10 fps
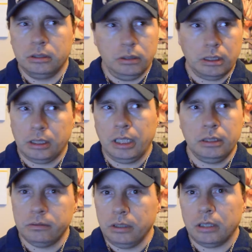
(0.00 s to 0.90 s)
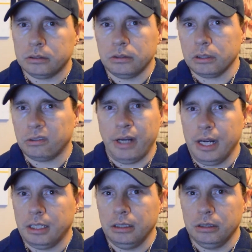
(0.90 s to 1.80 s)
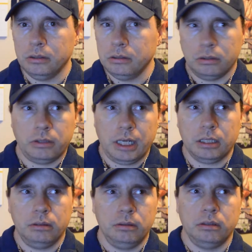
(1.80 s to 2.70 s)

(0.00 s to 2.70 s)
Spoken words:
also doing cracking, you know, cracking